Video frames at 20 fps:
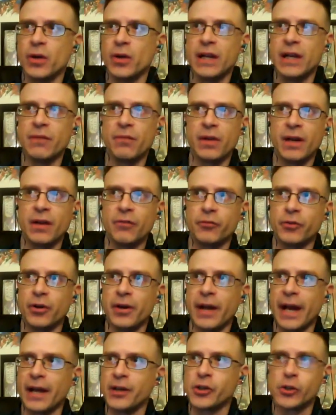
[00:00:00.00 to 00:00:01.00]
even if they're
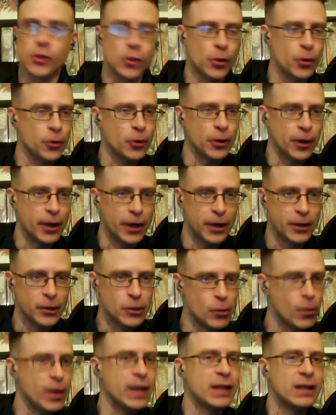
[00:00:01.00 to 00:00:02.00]
not sure they're going to
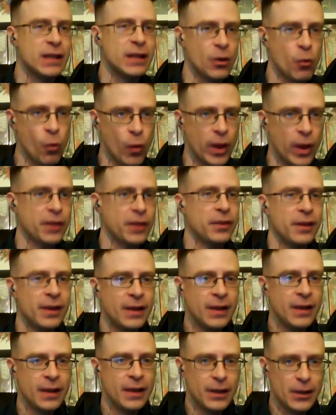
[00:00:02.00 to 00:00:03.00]
do anything with,
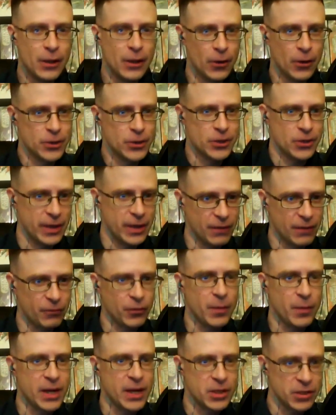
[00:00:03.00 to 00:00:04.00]
certain
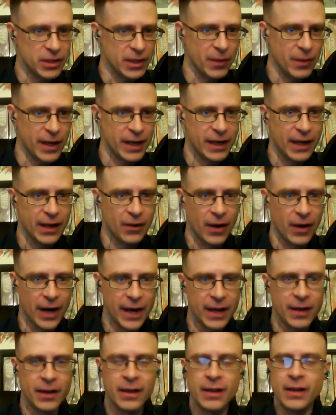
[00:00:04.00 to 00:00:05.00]
information they might get,
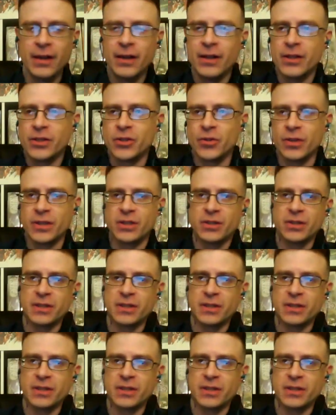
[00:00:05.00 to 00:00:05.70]
right? So it's just